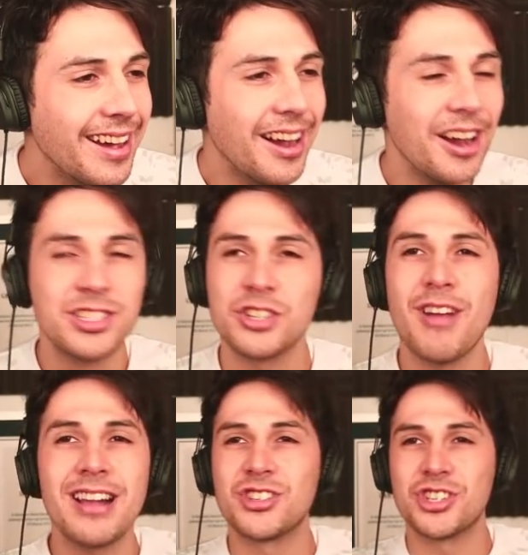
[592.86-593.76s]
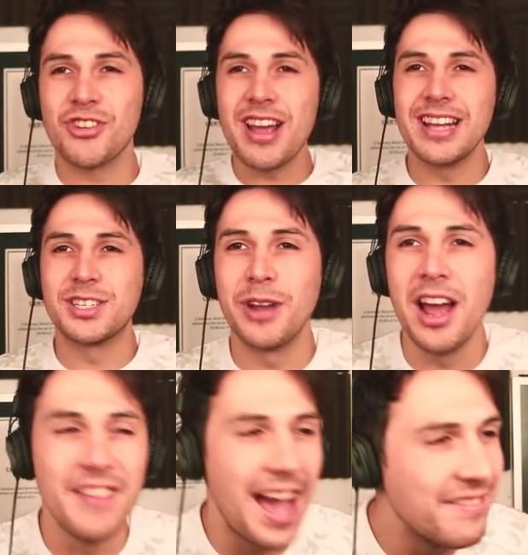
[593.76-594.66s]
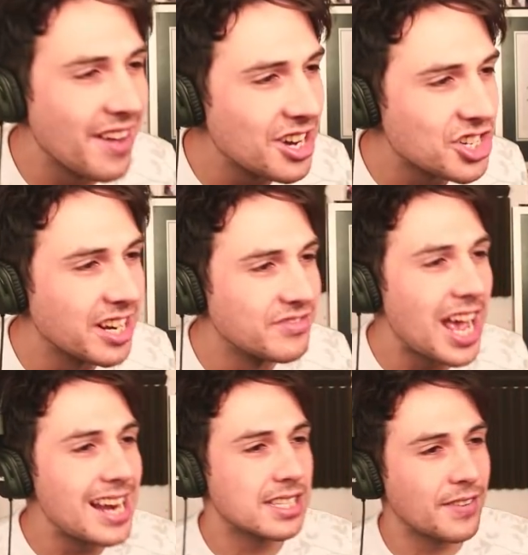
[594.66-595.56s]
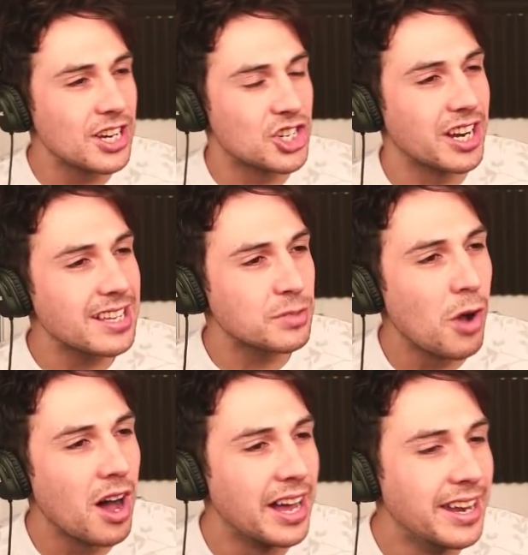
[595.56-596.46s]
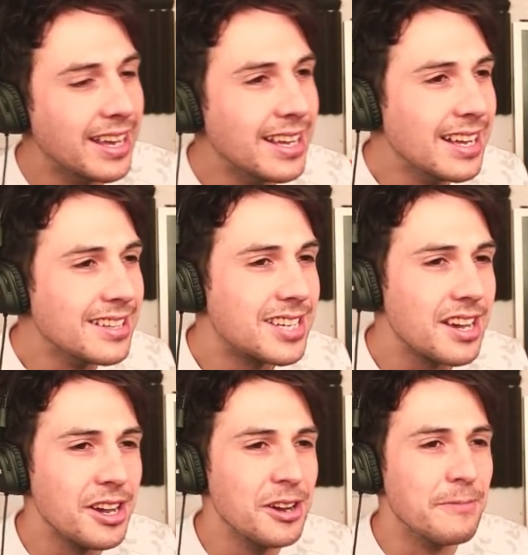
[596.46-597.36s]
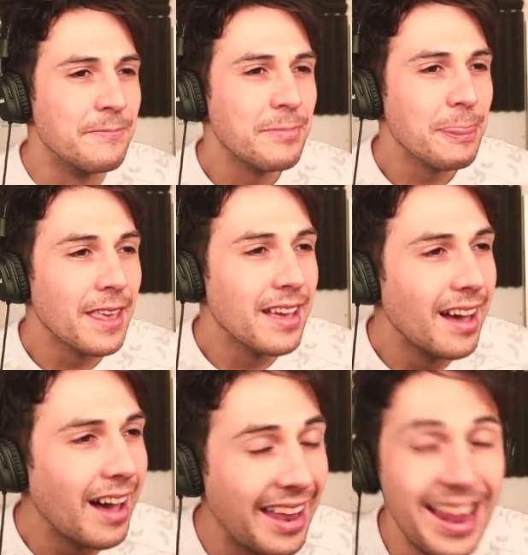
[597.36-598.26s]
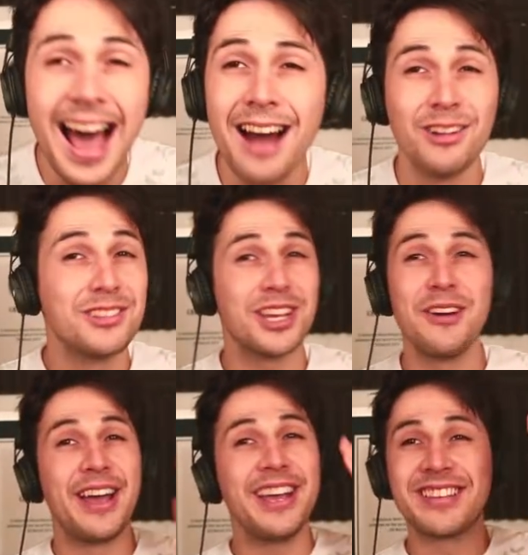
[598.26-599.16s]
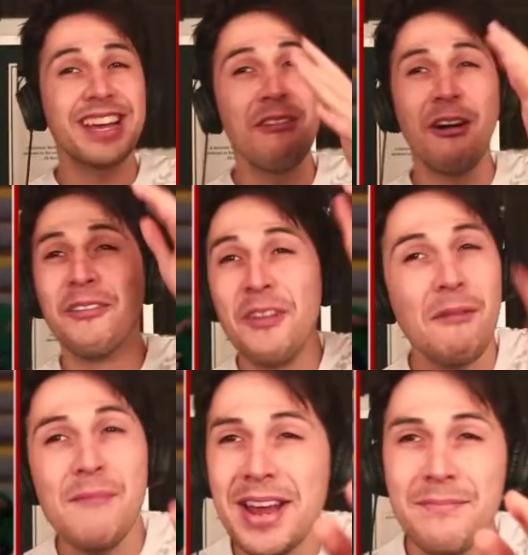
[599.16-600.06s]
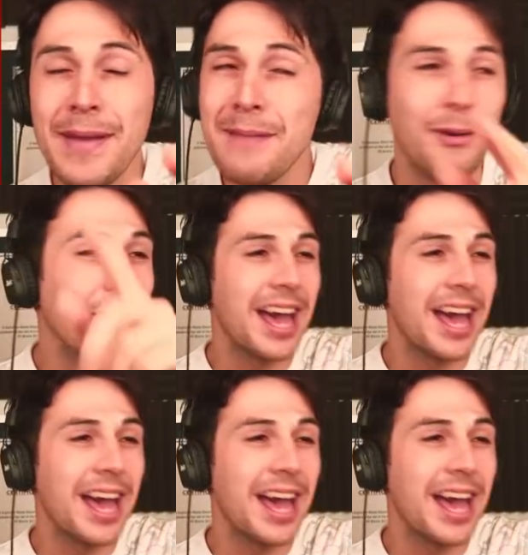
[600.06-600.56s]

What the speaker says: who just ran straight into an overhead version of Jelly's finisher. That's 1, 2, And that'll do it. You tell you what, not many people